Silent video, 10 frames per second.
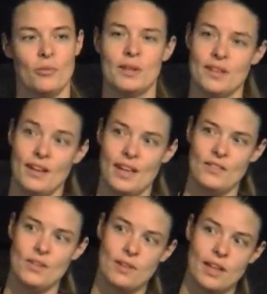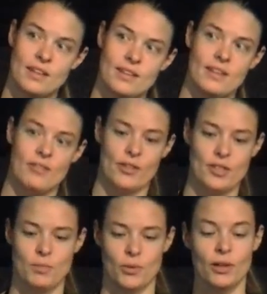without having read the
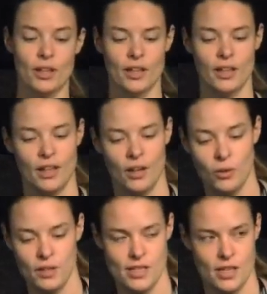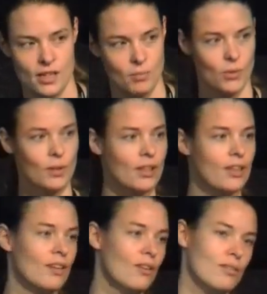first book or the second book,
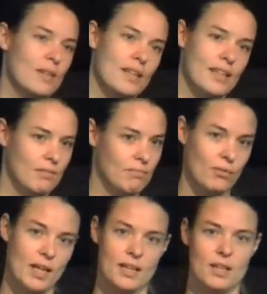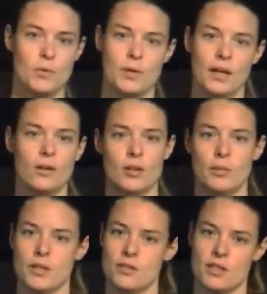or really read any book at all,
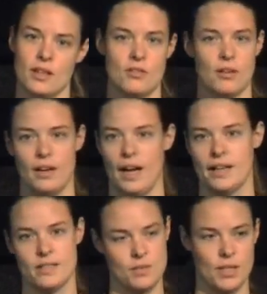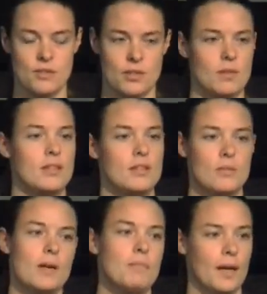but you're just kind of trying to hack some JavaScript into your
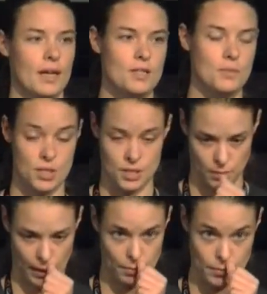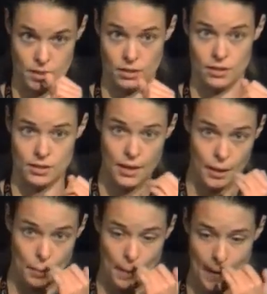web page, which is what happens a lot of the
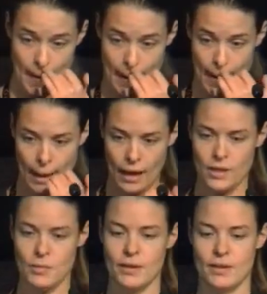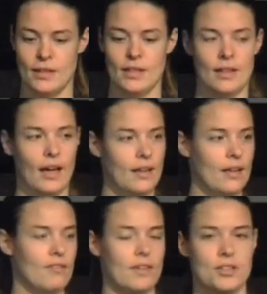time, and you might think that
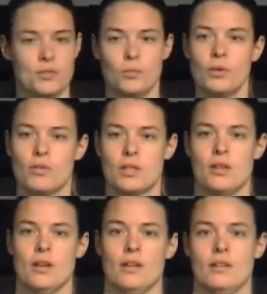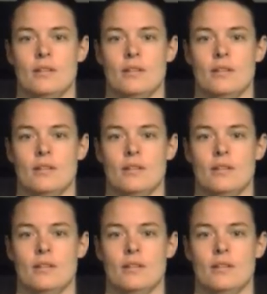that function would return,